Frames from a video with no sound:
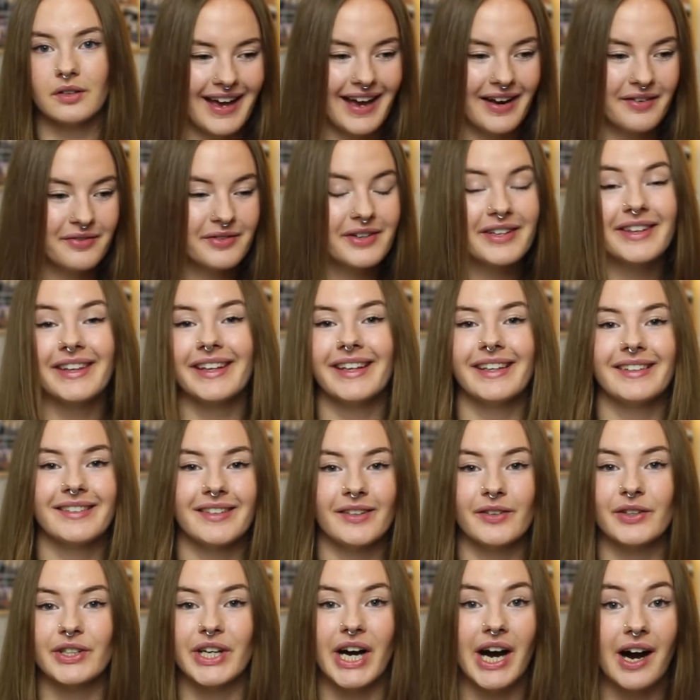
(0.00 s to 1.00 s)
Everything is
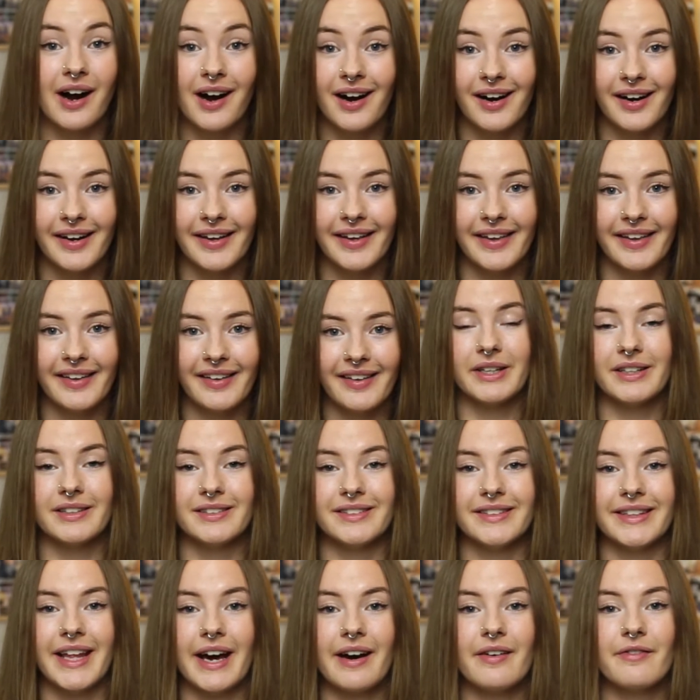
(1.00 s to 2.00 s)
on a high
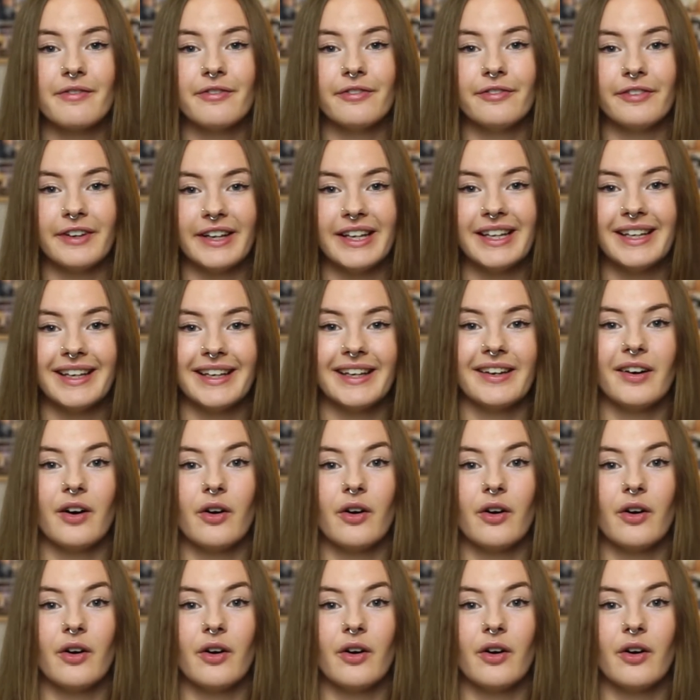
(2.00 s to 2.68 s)
because that feeling